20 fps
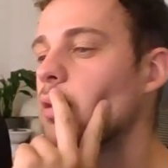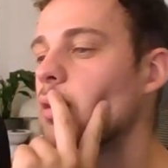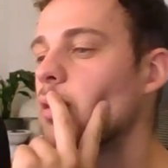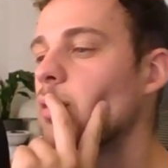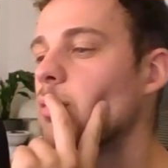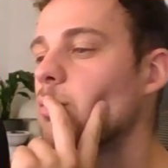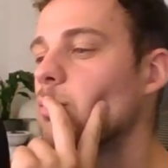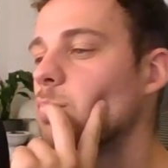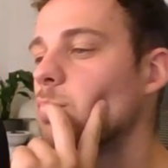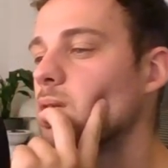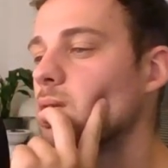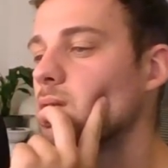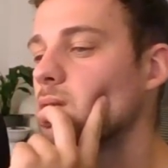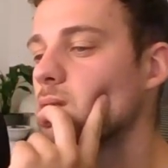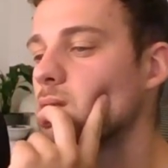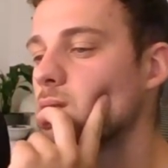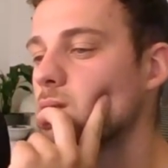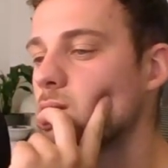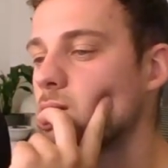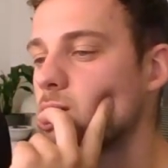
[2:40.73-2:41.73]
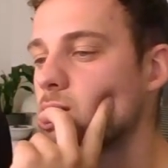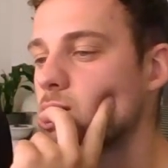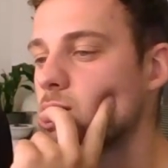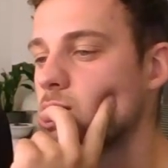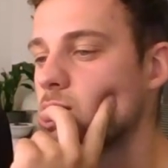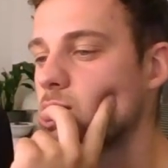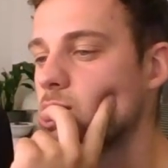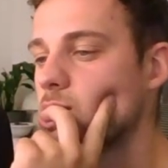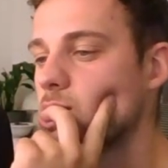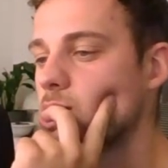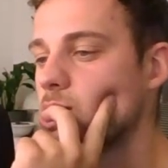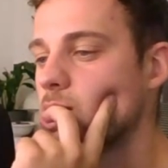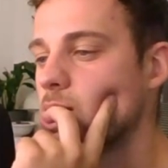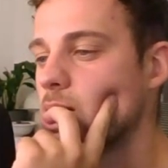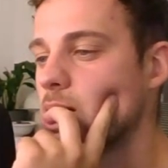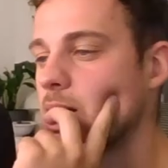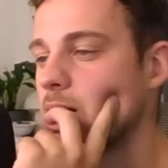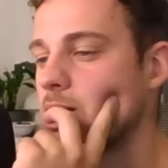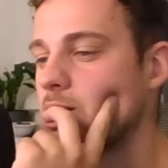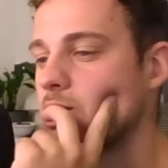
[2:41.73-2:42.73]
I'm not sure.
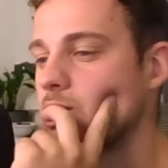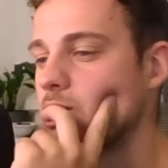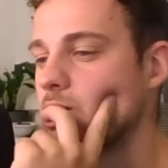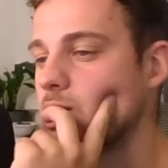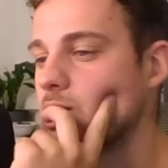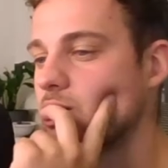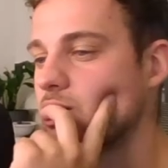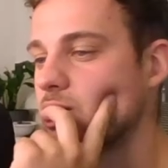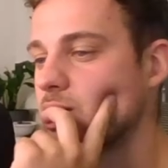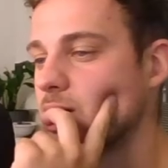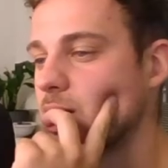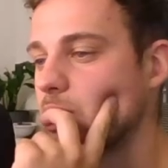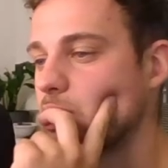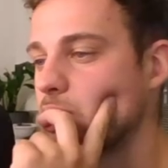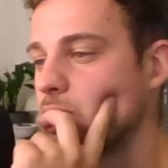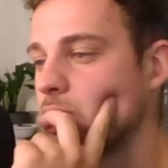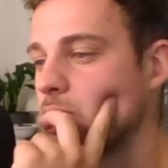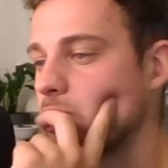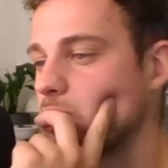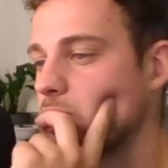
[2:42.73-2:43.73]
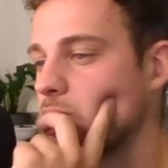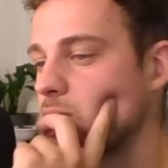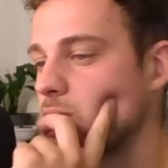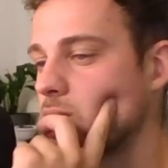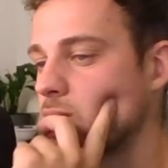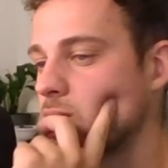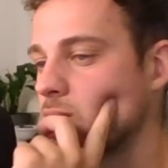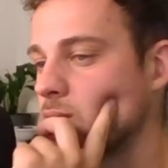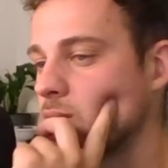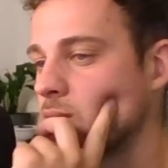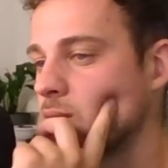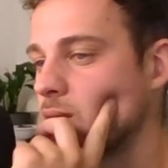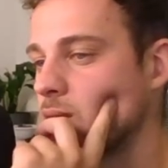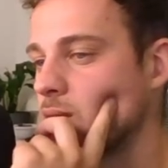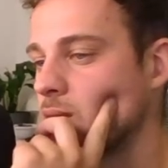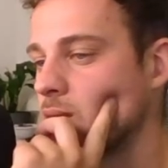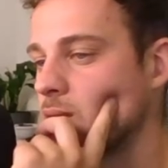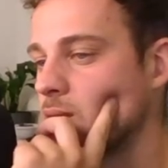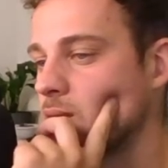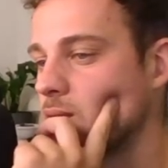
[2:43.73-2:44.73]
I do just feel like putting pressure on the knight
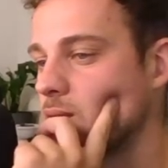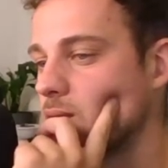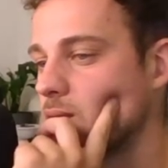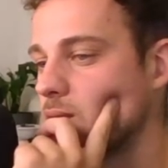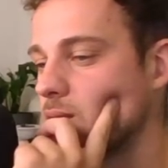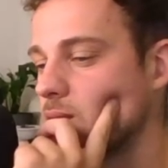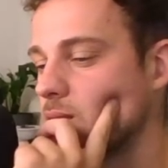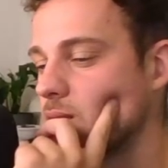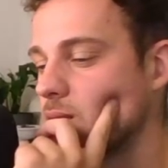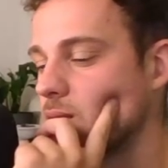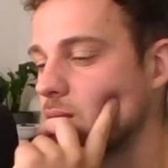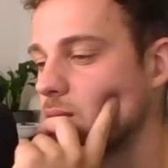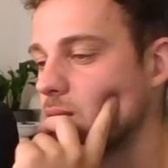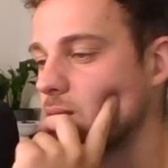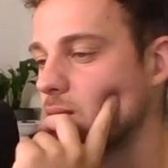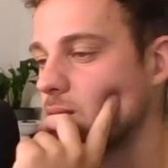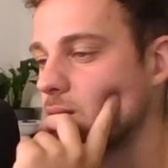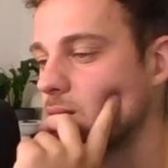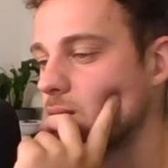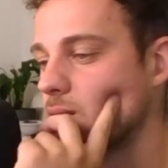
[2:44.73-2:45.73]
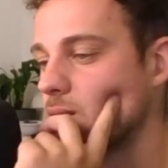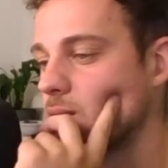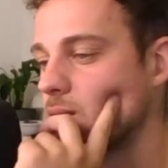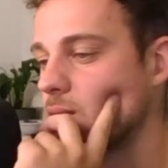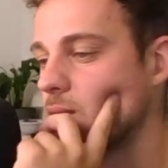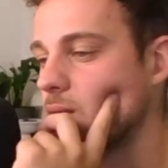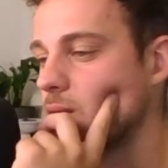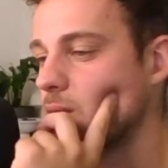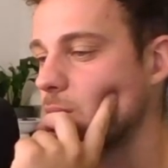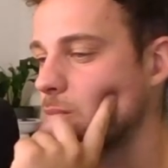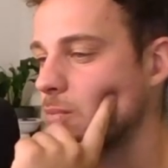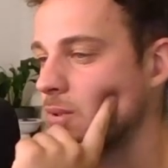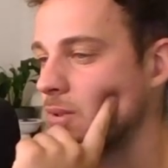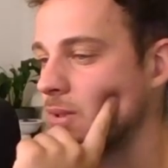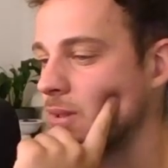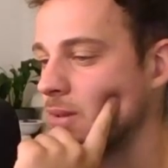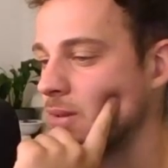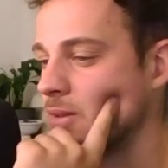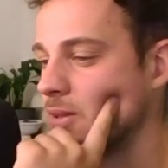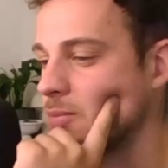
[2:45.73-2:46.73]
like this. But
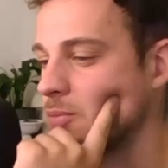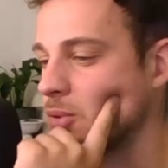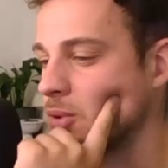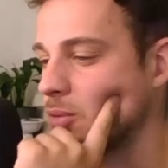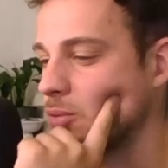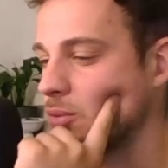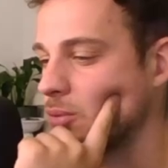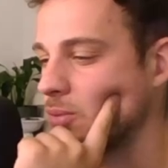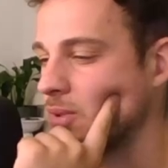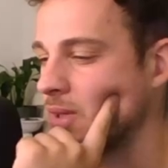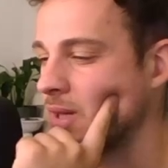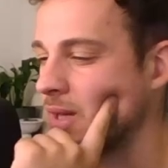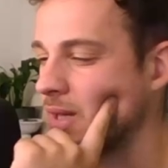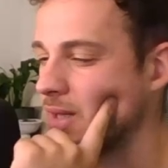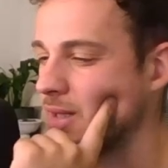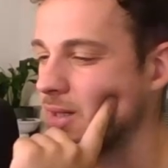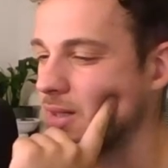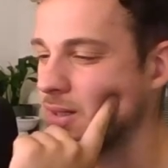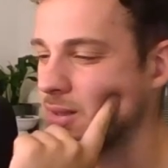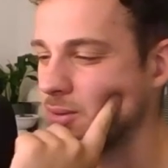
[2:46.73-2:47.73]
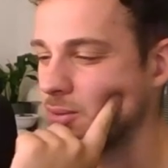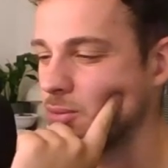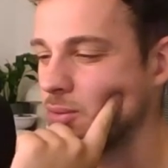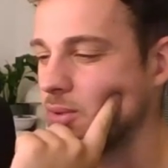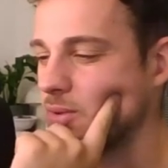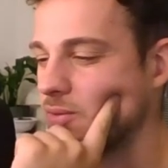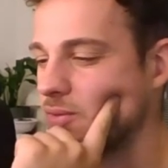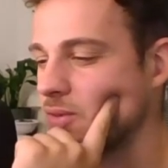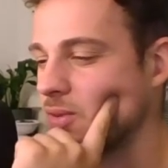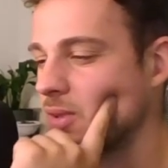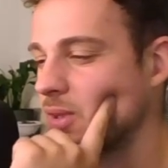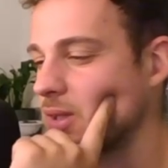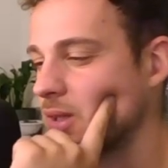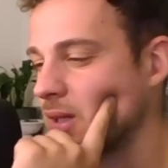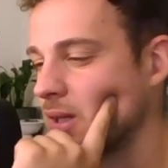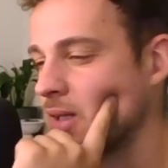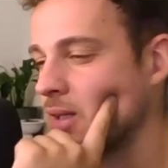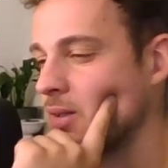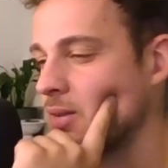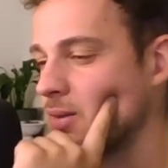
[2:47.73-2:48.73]
then this pawn will be hanging. I don't really feel like
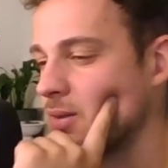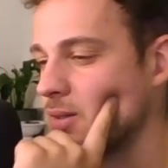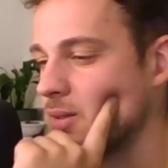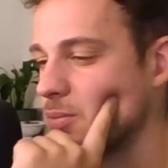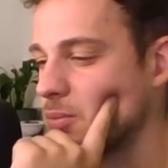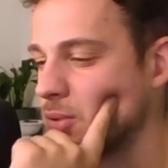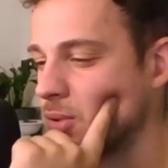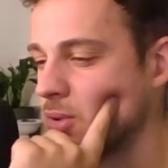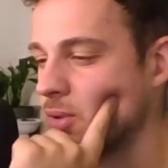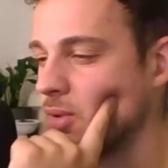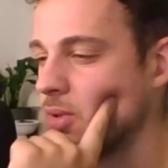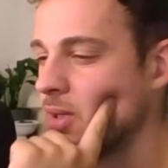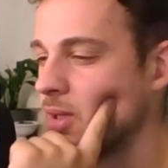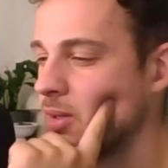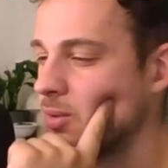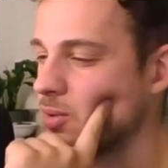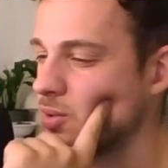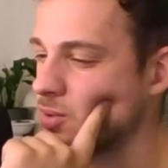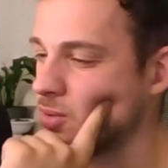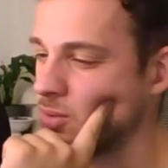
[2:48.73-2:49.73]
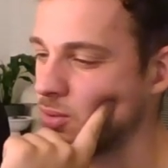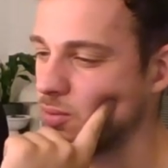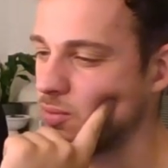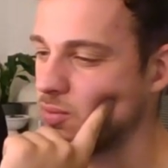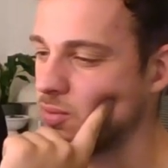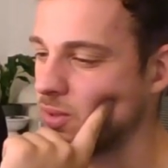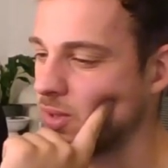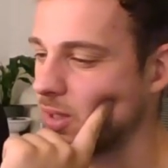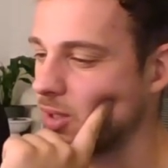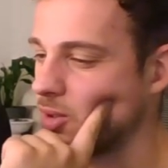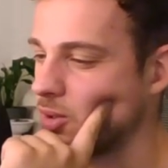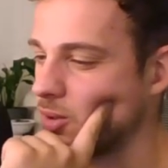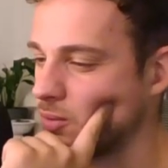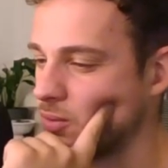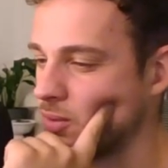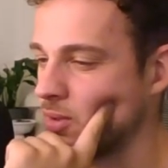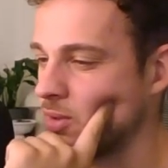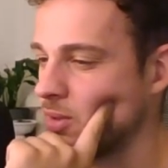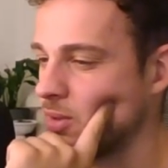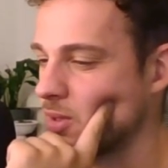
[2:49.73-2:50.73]
hanging this pawn. I also don't feel like
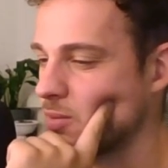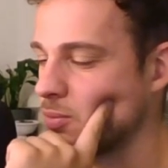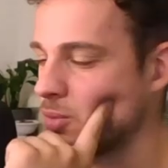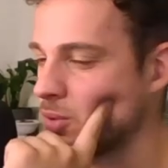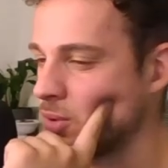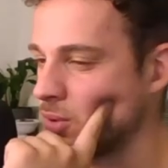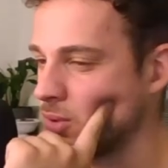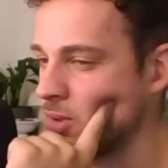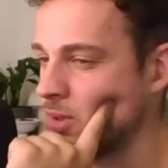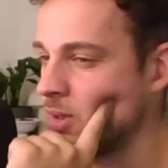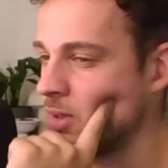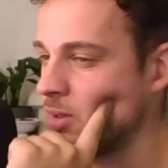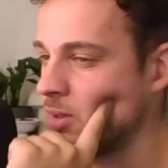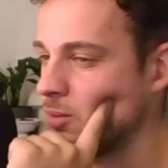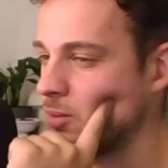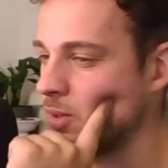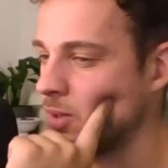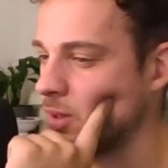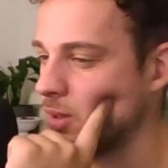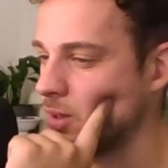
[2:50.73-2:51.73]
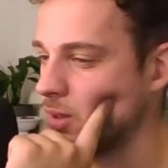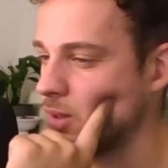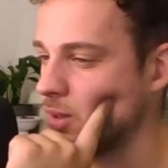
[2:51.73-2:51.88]
covering this pawn in any way.